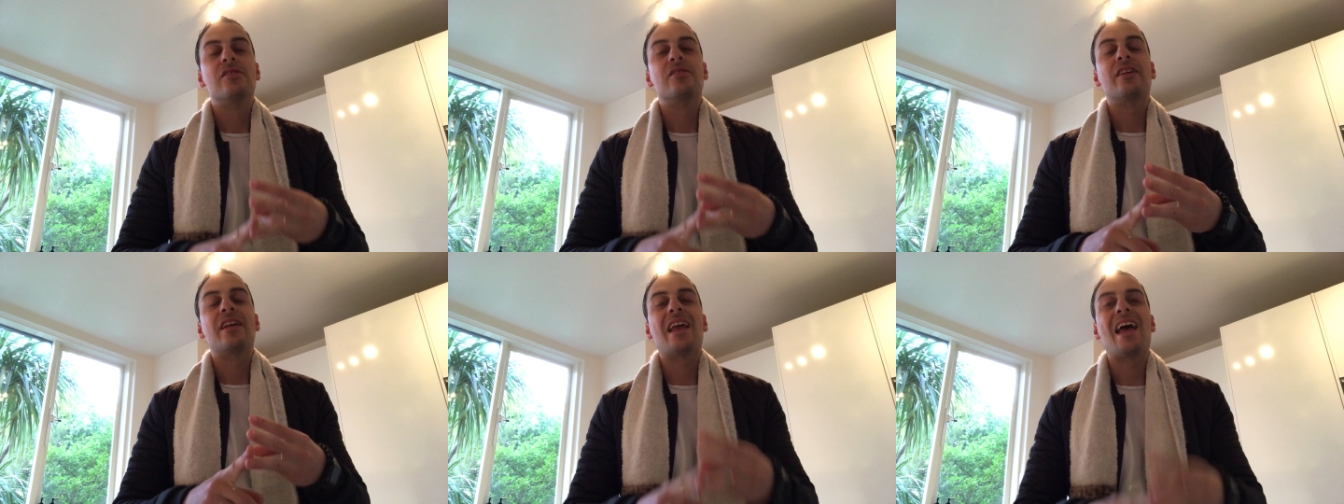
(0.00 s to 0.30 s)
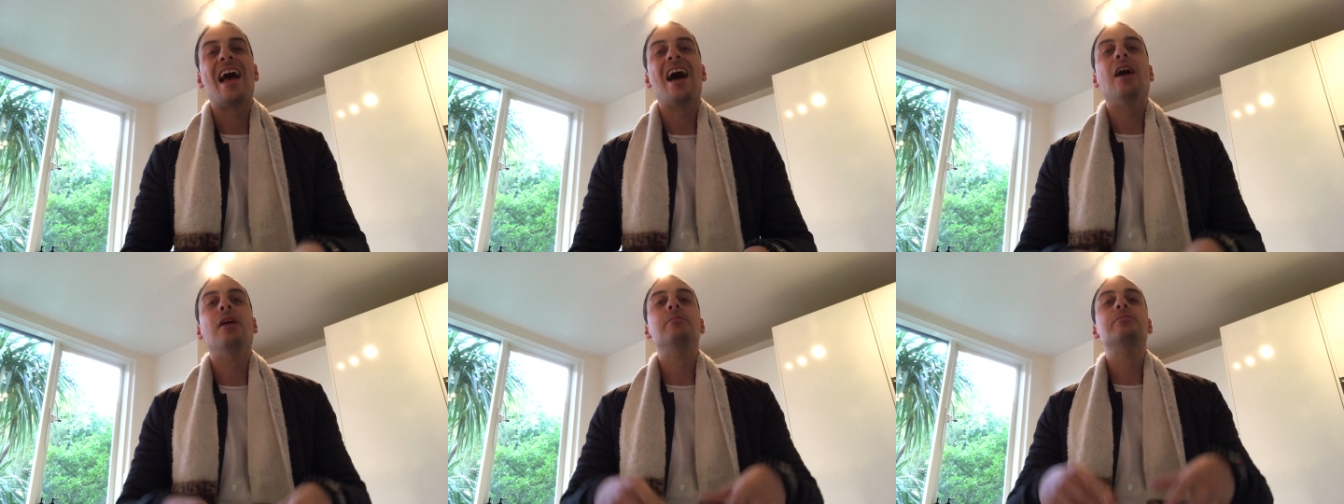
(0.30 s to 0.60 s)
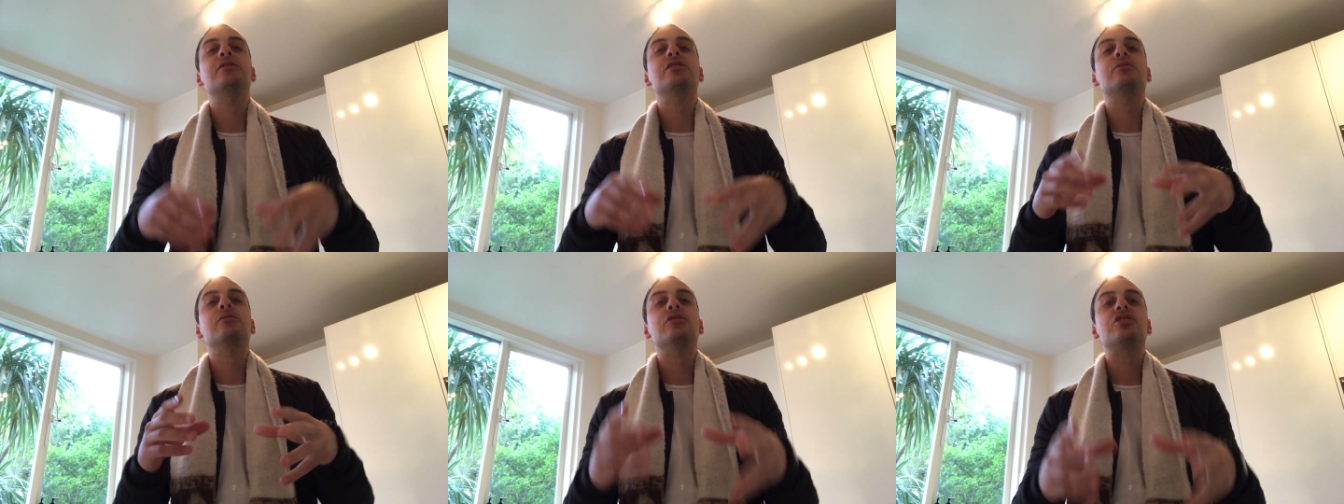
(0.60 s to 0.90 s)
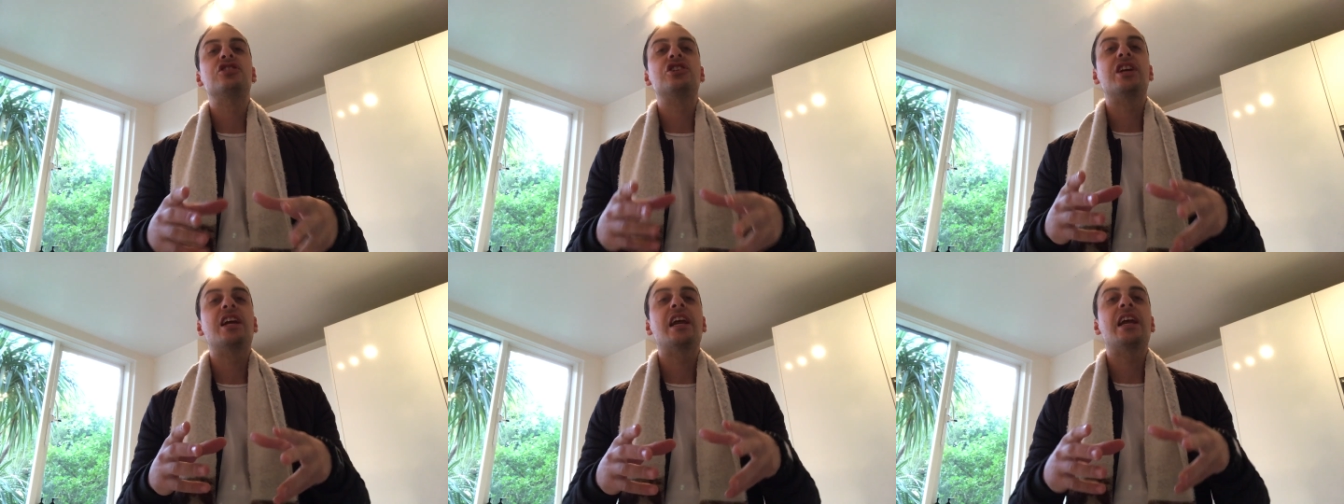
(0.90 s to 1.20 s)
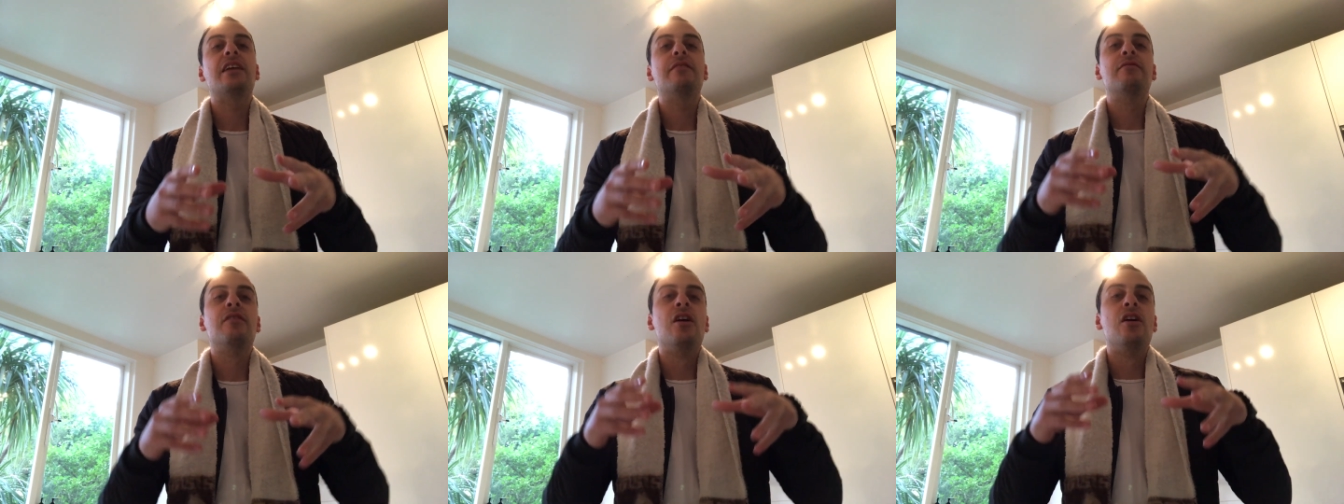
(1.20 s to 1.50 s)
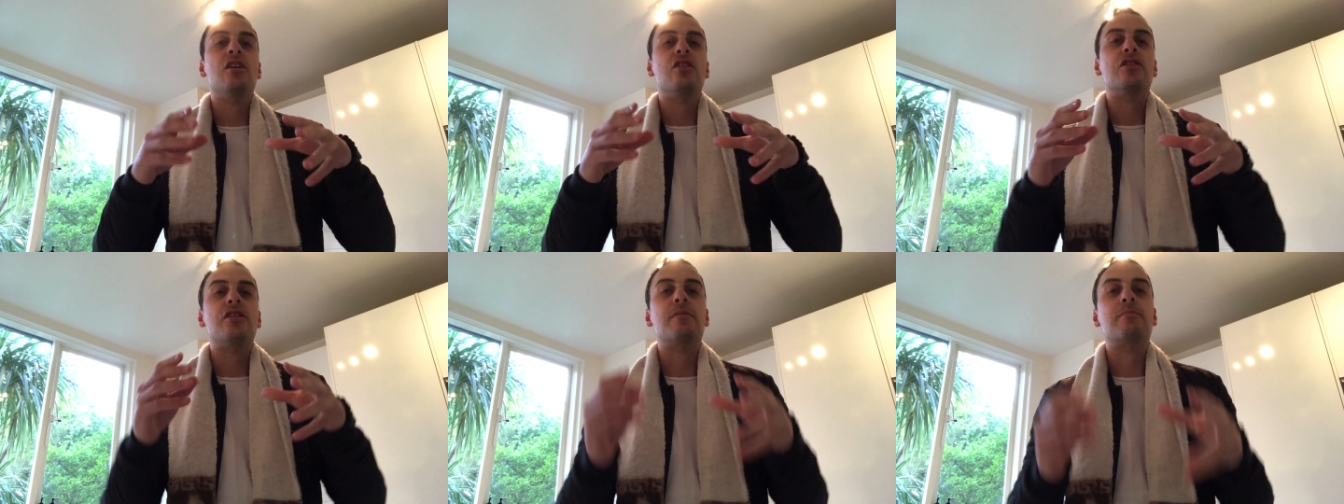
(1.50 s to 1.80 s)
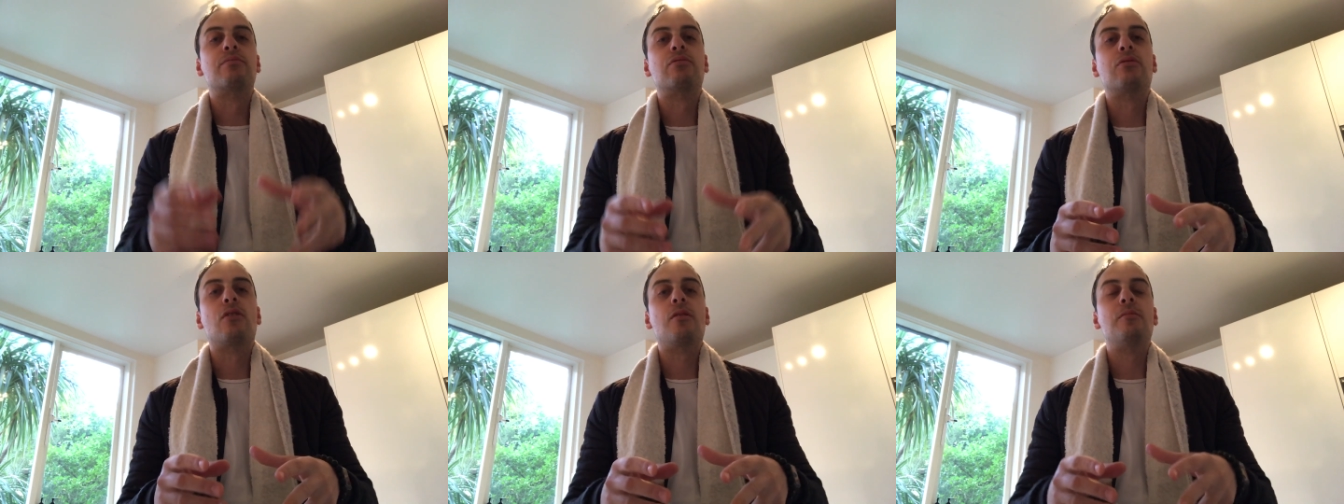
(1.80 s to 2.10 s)
that helps you achieve the
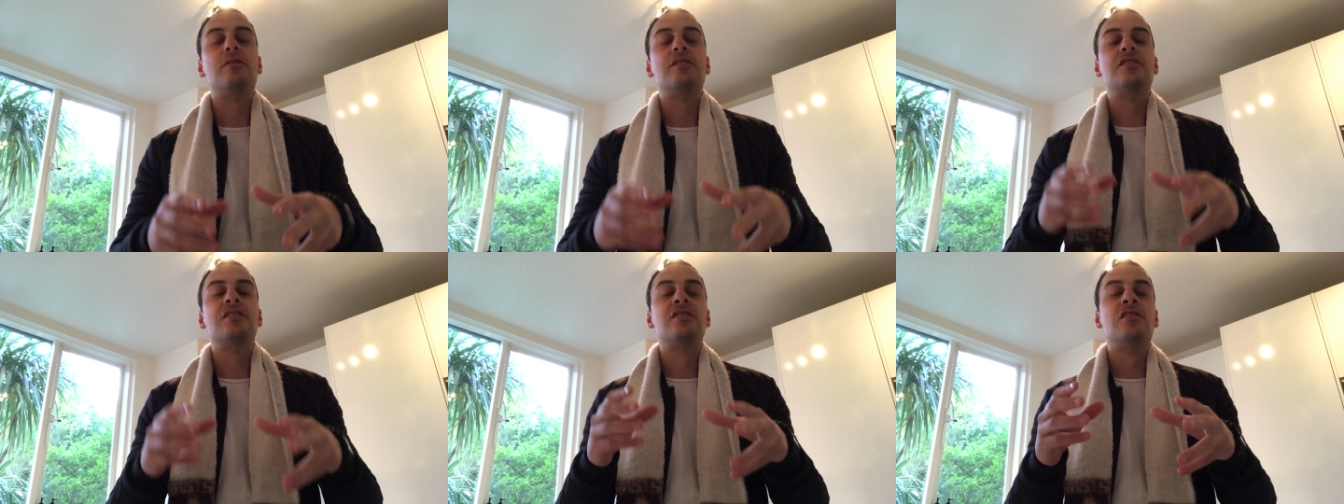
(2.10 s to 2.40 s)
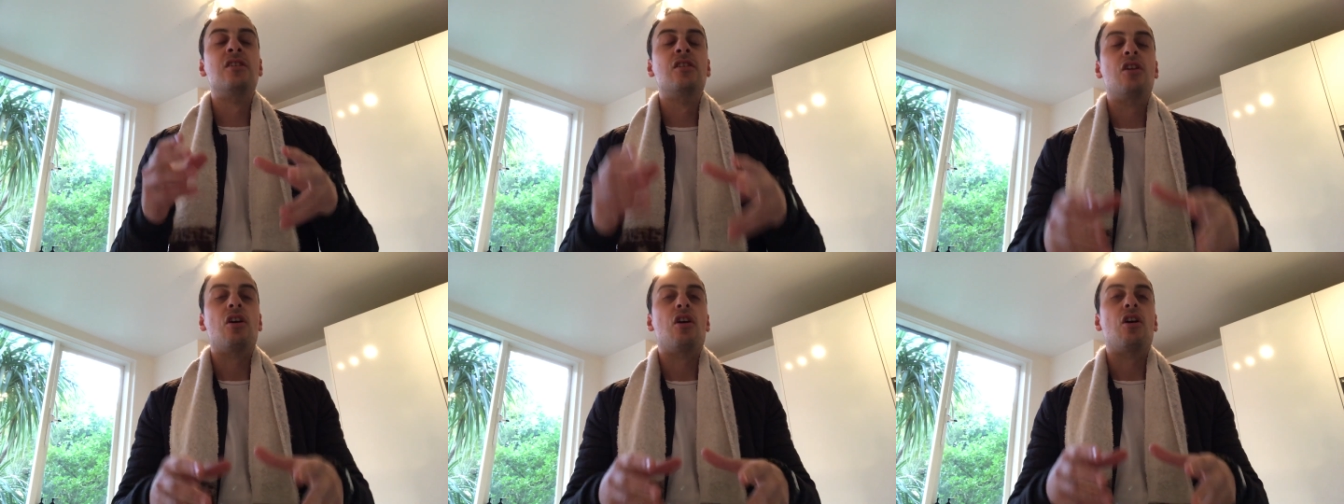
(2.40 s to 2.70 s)
promise